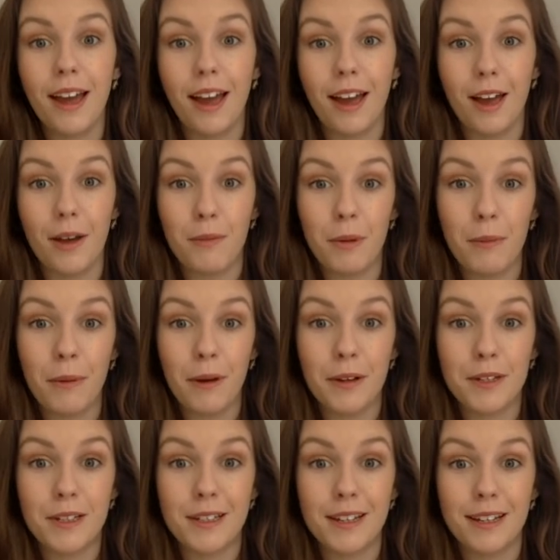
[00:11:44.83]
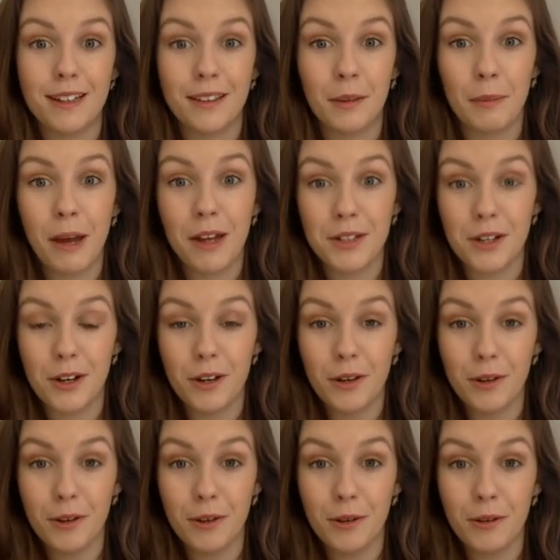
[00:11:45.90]
but the person
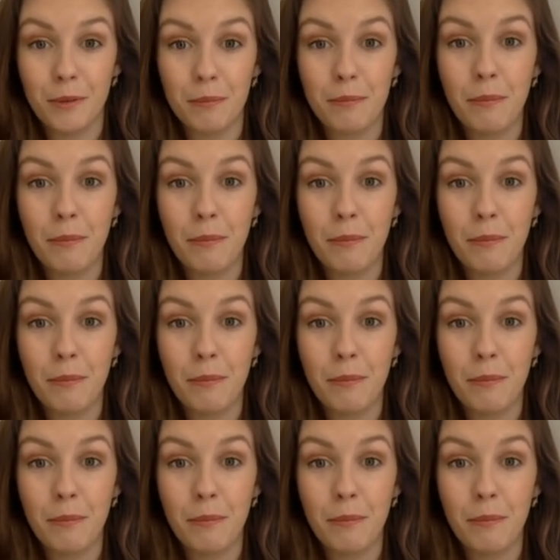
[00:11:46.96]
who